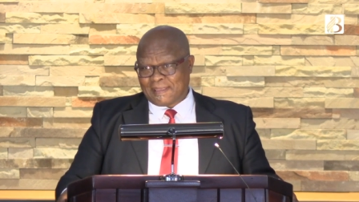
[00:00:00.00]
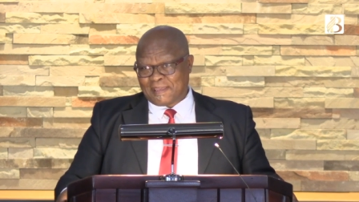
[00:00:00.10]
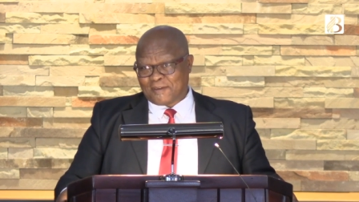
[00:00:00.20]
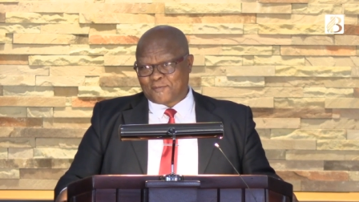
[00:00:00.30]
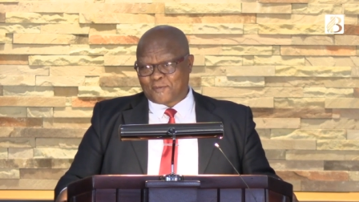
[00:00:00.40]

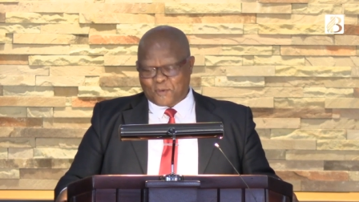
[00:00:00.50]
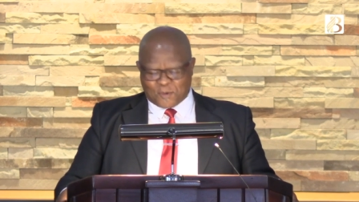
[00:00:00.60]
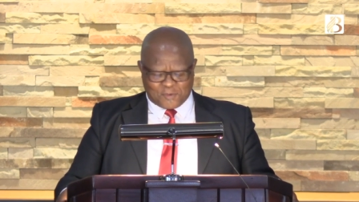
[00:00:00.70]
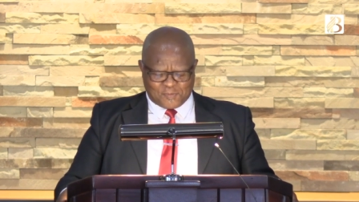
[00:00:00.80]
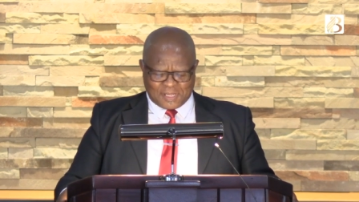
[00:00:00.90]
for all
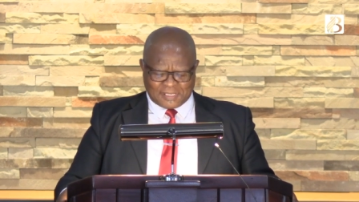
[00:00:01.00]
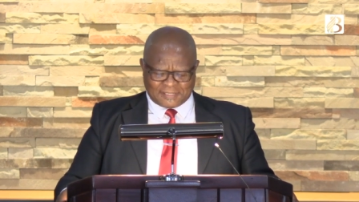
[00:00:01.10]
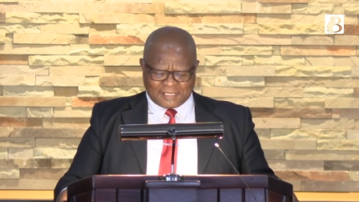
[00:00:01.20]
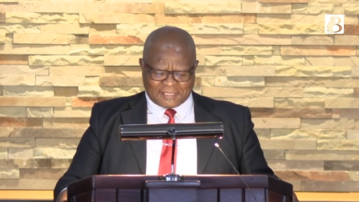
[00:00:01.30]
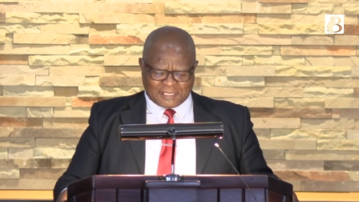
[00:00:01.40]
of us,
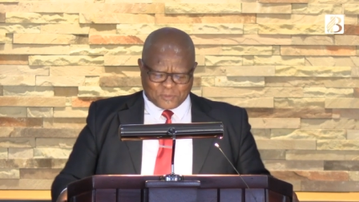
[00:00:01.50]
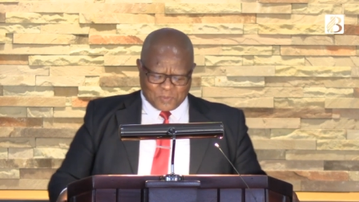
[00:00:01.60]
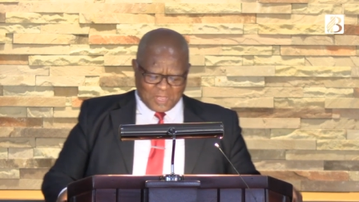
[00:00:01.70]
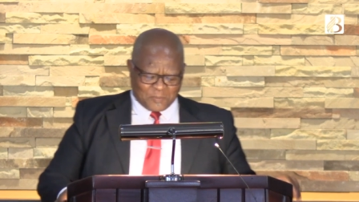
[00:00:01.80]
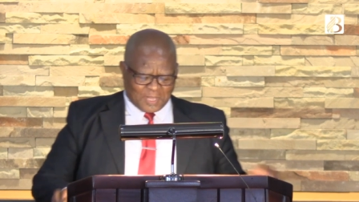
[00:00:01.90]
and that's
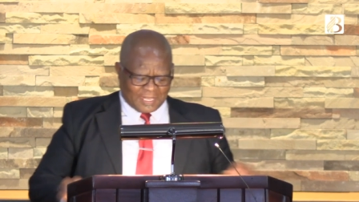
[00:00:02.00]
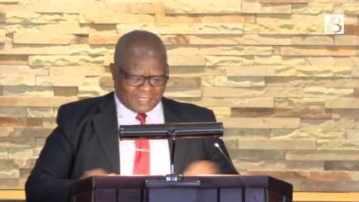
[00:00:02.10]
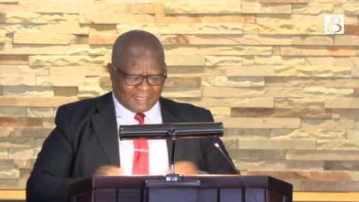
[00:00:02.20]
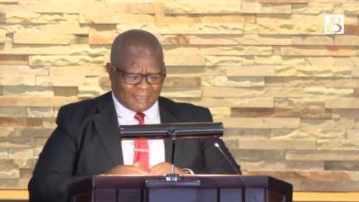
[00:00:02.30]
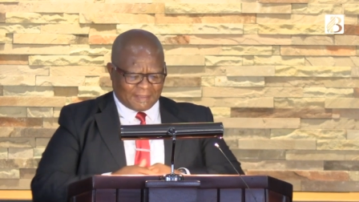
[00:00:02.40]
why we are
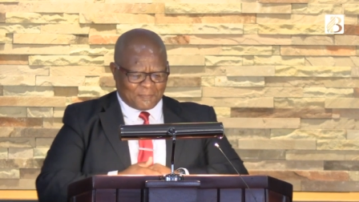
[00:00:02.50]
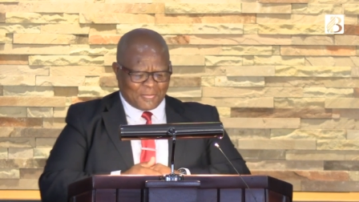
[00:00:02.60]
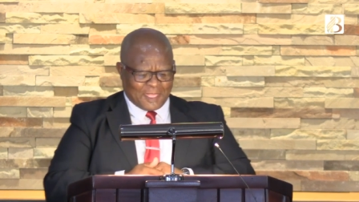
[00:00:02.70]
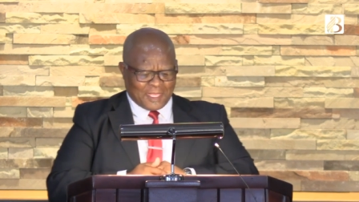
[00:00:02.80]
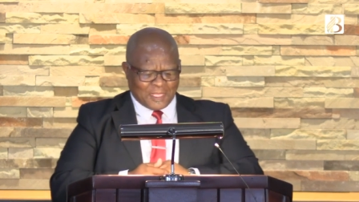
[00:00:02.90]
here.
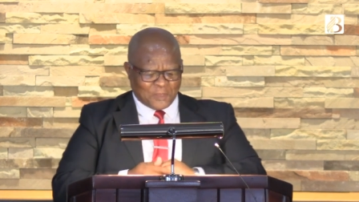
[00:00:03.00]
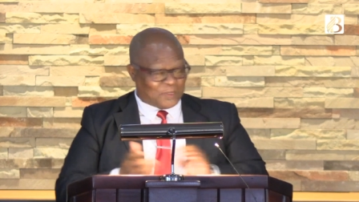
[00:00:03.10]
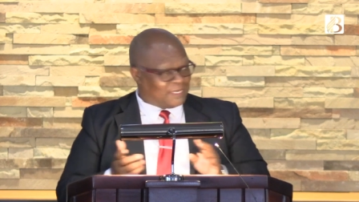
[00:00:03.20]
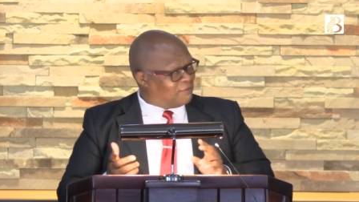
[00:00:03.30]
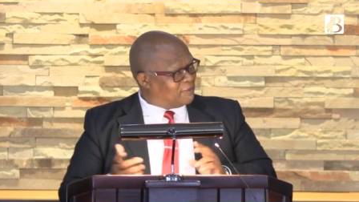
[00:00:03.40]
You
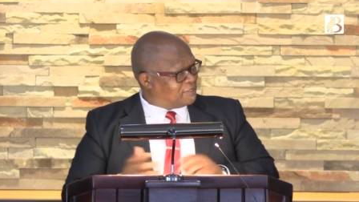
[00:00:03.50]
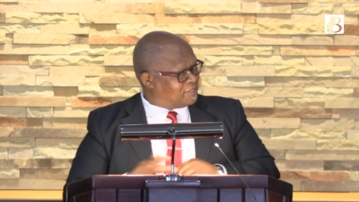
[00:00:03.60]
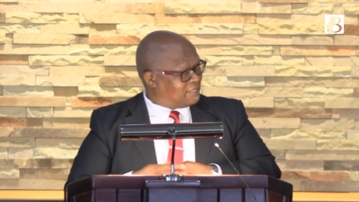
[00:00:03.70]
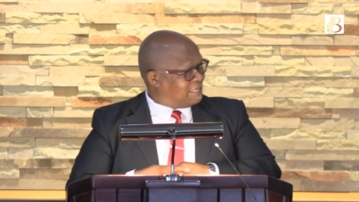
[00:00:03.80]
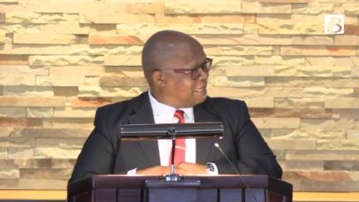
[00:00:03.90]
will even
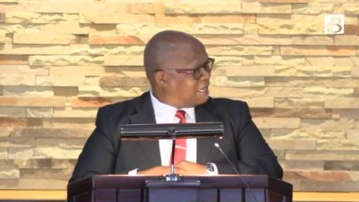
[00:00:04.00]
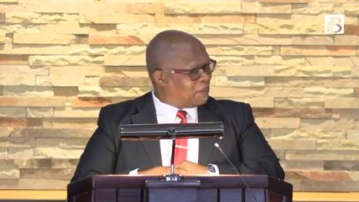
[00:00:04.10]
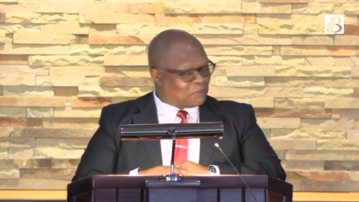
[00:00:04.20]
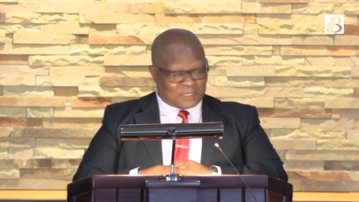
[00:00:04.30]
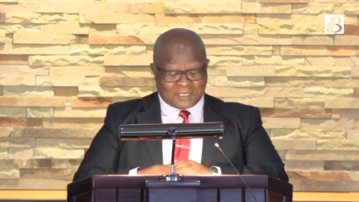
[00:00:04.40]
see
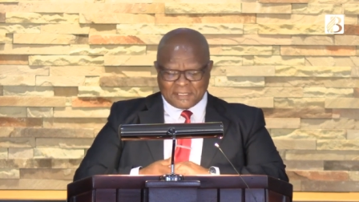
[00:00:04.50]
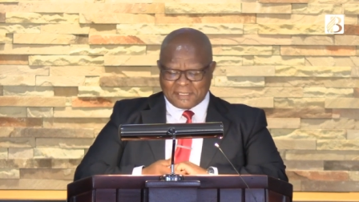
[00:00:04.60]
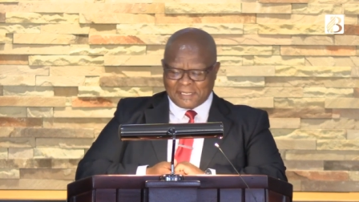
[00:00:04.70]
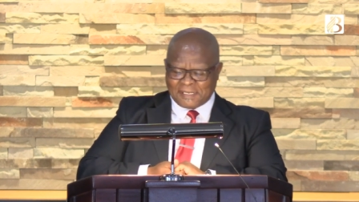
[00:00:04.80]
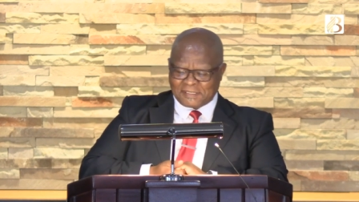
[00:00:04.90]
our
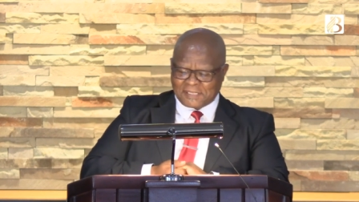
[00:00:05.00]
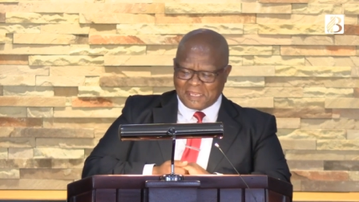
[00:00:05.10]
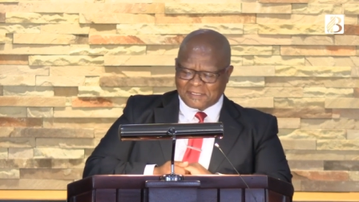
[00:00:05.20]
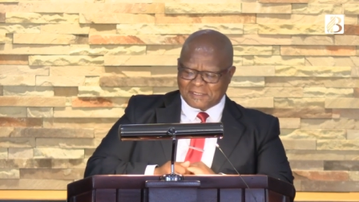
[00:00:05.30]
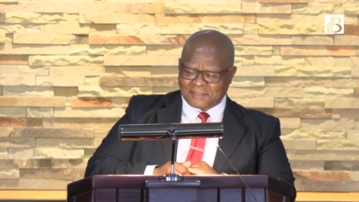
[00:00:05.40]

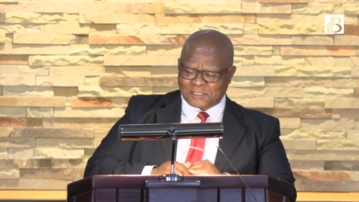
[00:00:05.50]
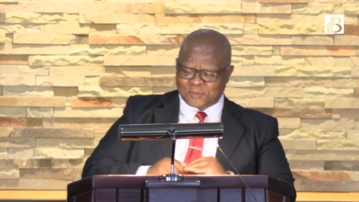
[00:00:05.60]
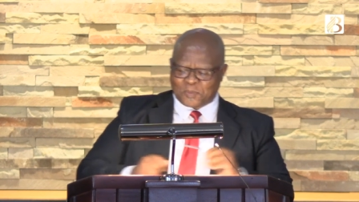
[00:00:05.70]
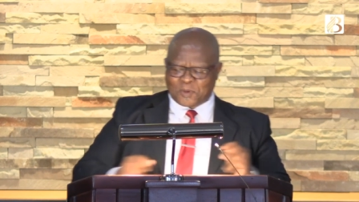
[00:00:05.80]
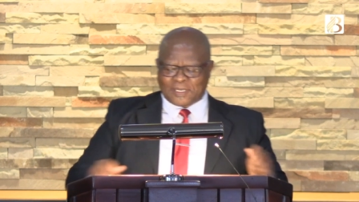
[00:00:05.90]
title this
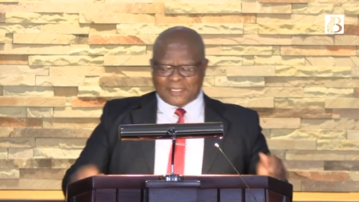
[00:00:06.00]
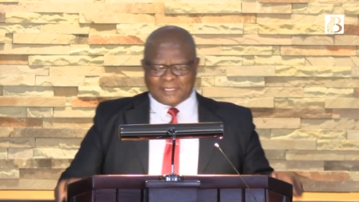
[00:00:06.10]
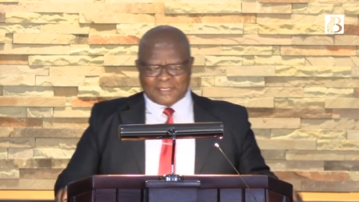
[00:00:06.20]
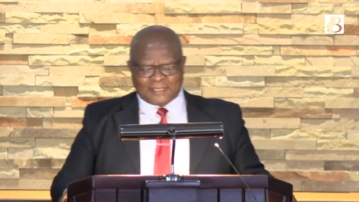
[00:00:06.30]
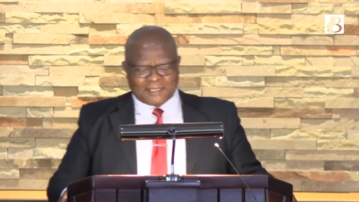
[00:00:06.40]
morning,
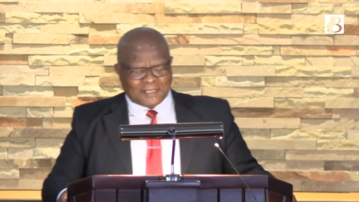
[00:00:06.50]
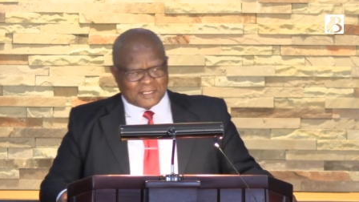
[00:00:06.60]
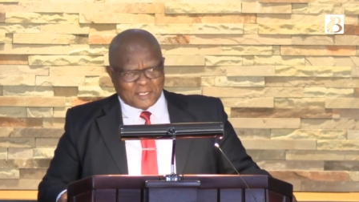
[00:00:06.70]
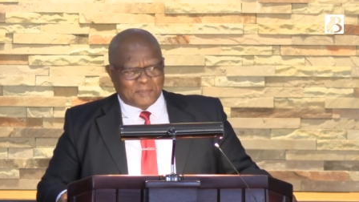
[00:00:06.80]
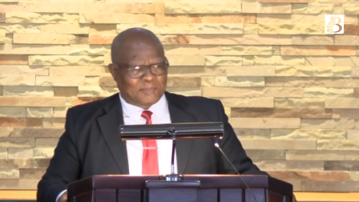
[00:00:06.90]

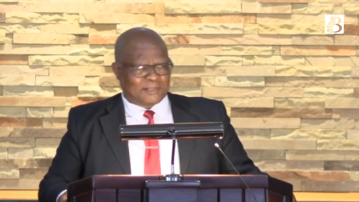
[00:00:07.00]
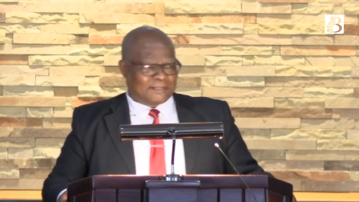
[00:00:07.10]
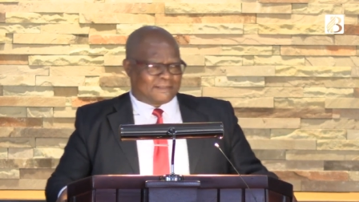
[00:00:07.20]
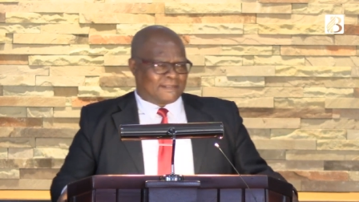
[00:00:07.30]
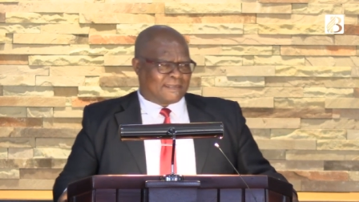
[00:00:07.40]

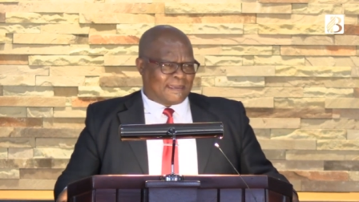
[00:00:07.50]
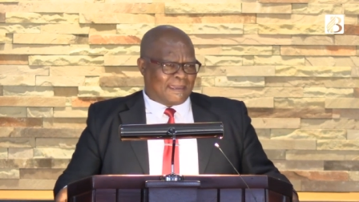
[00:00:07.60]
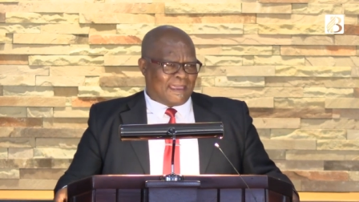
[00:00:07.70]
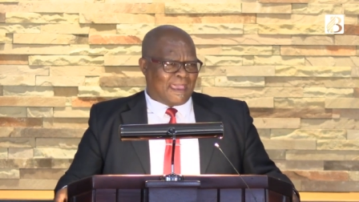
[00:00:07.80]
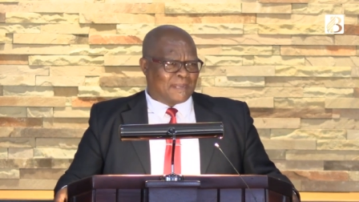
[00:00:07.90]
Crippled
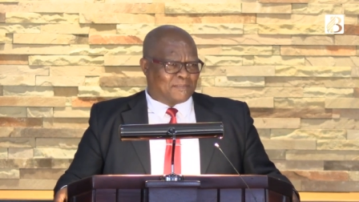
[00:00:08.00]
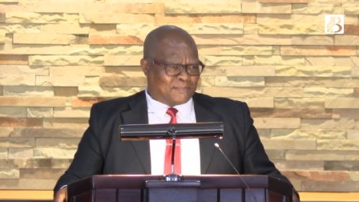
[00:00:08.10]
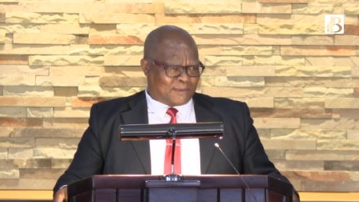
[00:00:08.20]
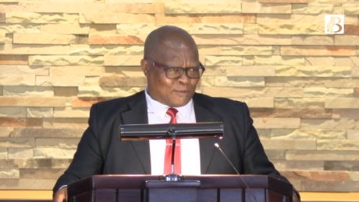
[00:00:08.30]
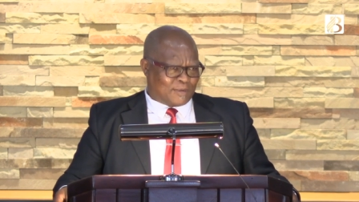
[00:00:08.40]
and
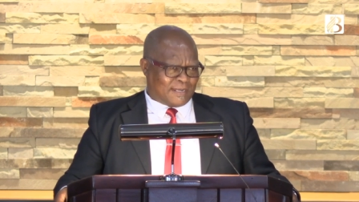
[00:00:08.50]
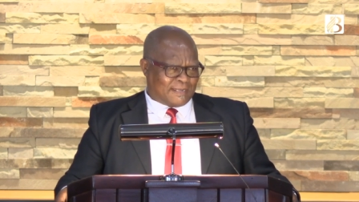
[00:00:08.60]
Broken.